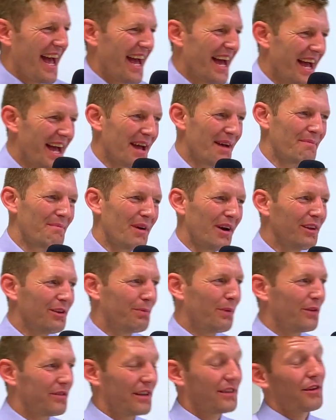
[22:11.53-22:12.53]
I
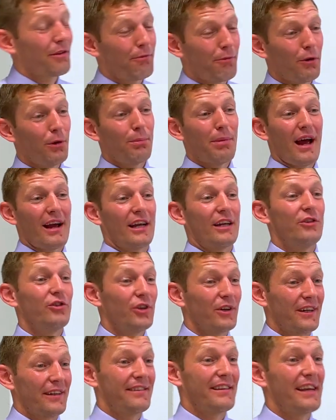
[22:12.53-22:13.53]
suppose it's a full
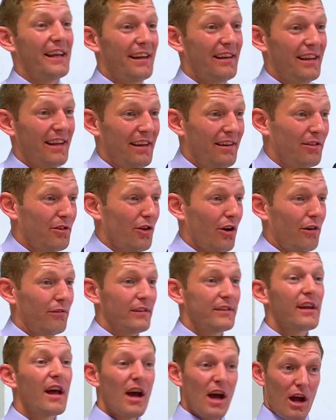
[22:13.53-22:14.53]
package. Look, it's an end-to-end
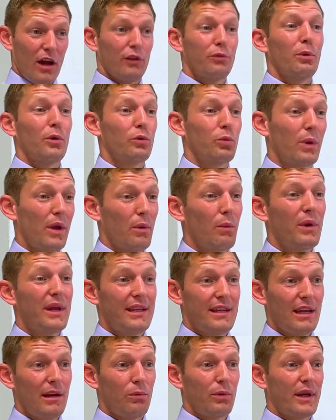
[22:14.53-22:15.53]
service. I suppose
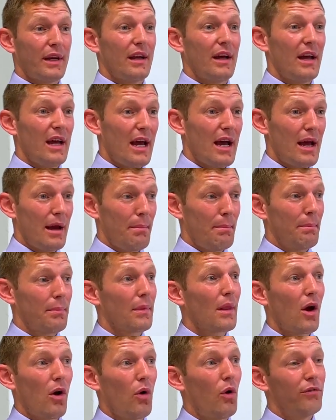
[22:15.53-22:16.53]
we deal with
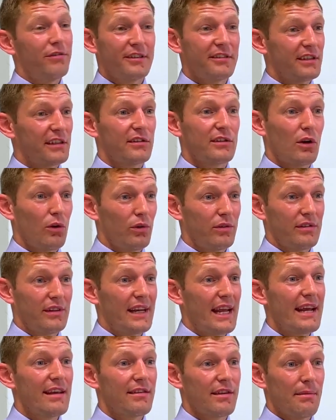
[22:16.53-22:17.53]
over
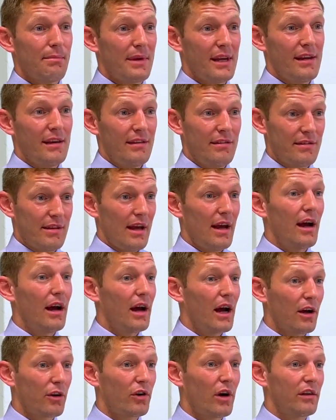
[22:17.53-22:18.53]
6,000 SMEs
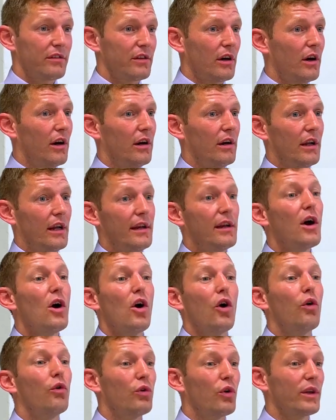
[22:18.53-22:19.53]
across Ireland
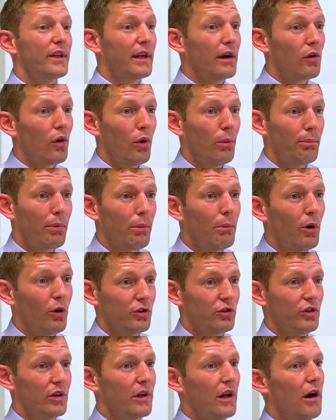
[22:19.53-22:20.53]
who run their own
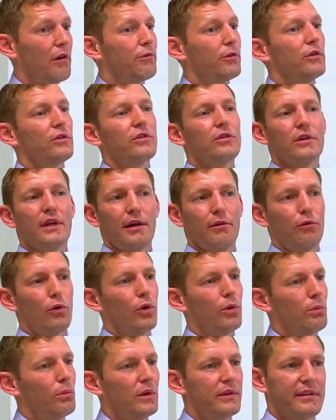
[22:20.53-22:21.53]
promotional offers. So they
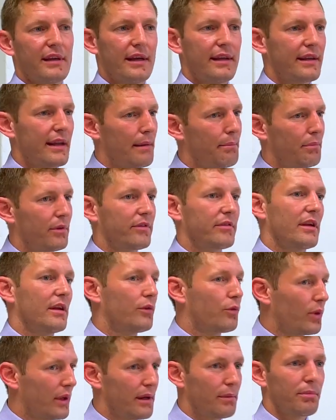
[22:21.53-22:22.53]
run, we'd say, 10%,
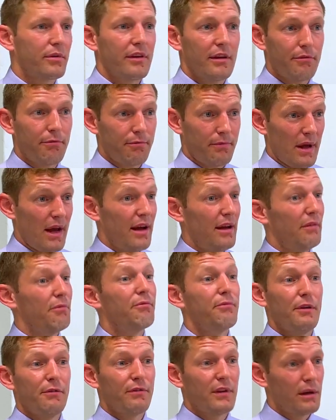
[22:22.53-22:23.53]
20%,
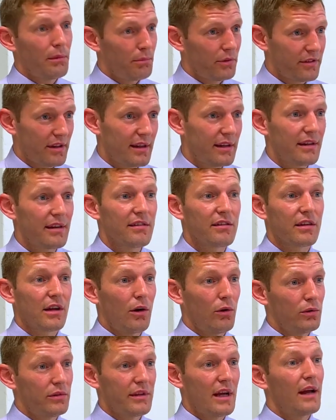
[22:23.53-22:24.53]
15%
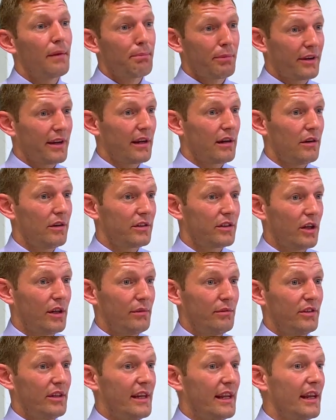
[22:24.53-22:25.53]
discounts at particular
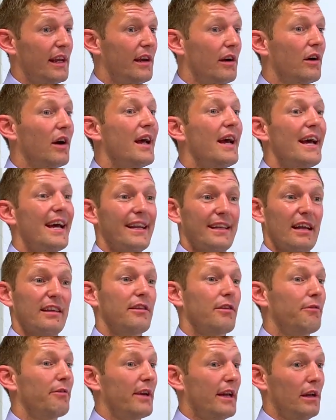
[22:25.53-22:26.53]
times in the year.
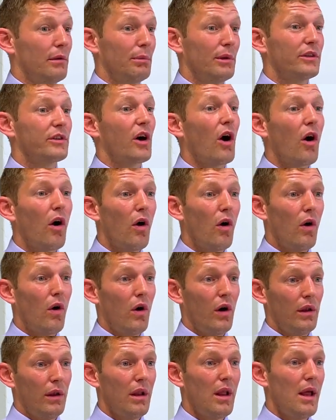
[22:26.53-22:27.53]
That's available to
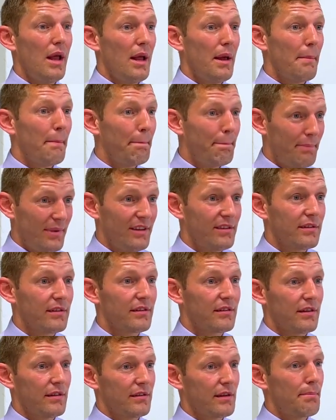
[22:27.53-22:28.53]
all
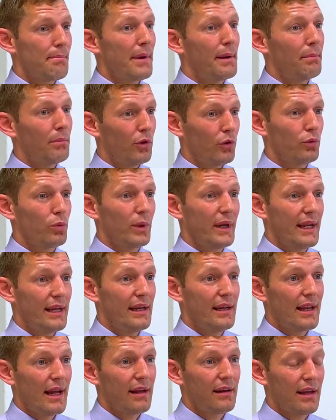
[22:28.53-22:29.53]
businesses and members
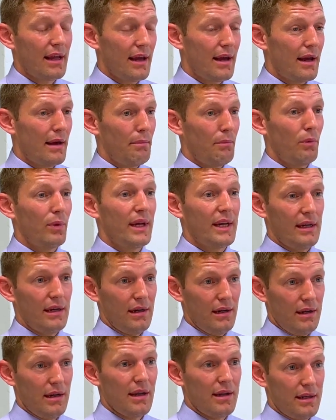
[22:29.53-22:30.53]
within that
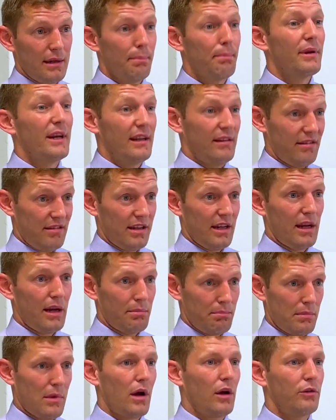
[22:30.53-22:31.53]
within the
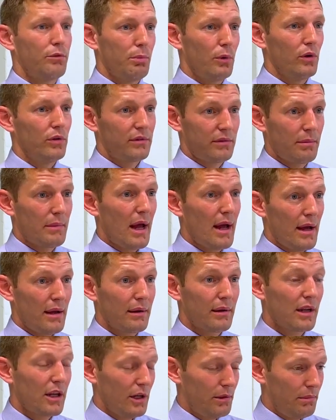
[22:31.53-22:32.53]
Peninsula, I suppose,
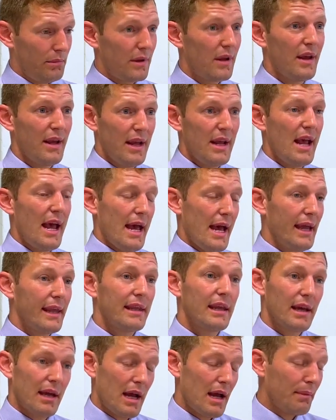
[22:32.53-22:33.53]
client.
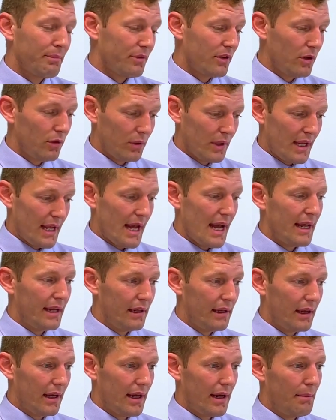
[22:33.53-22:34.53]
Absolutely.
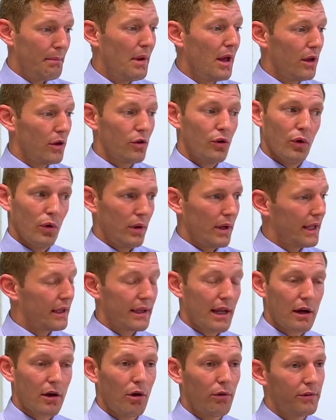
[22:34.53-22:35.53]
And
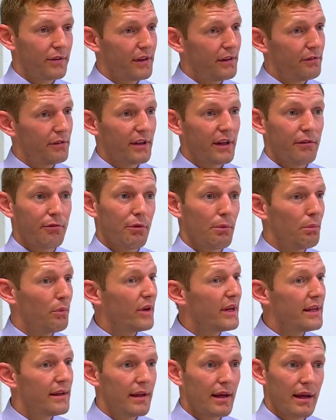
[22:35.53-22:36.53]
that covers everything from
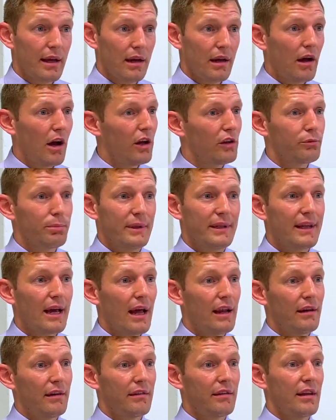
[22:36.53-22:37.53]
retail,
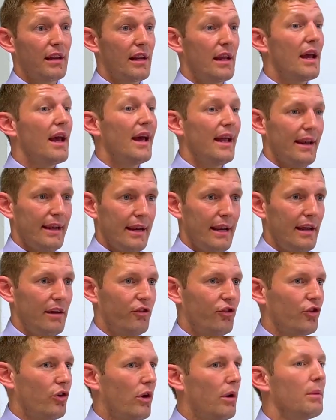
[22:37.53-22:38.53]
hospitality,
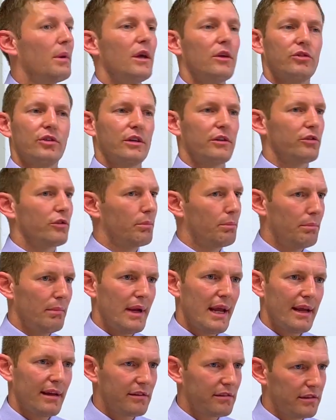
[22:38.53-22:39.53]
leisure. So there's
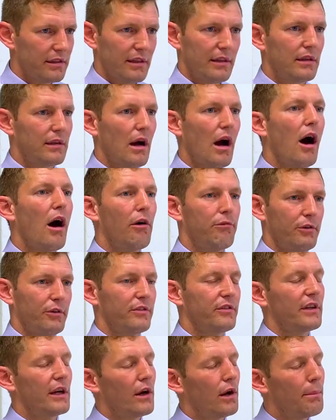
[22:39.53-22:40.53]
some excellent
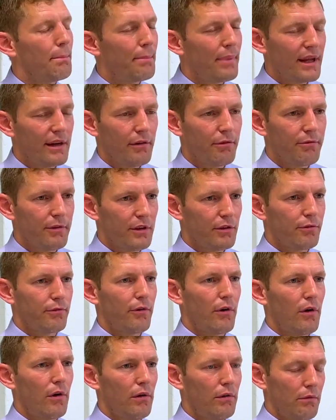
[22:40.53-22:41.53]
offers there and benefits
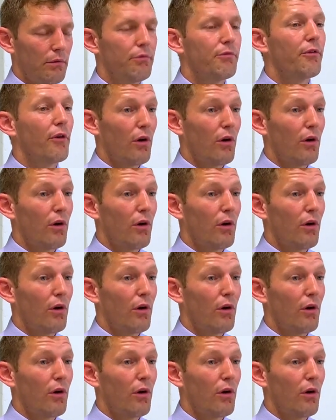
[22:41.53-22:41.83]
for